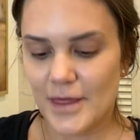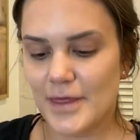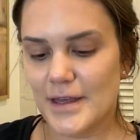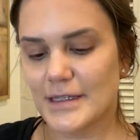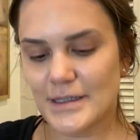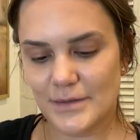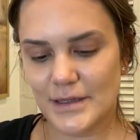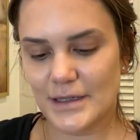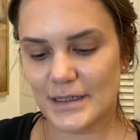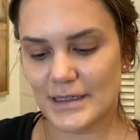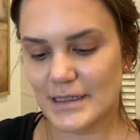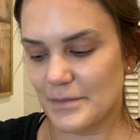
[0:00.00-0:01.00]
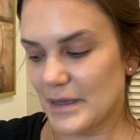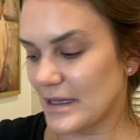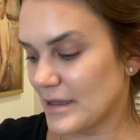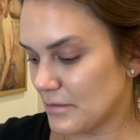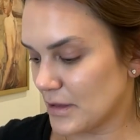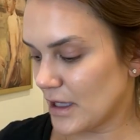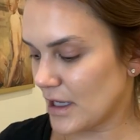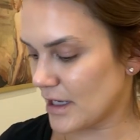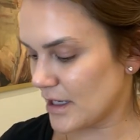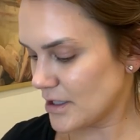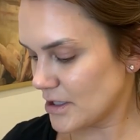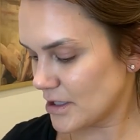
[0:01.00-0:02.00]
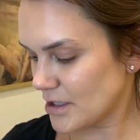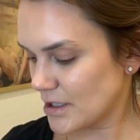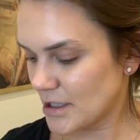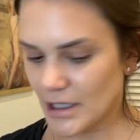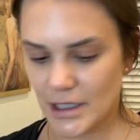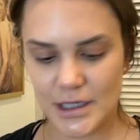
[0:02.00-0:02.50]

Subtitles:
This one looks to be the blush,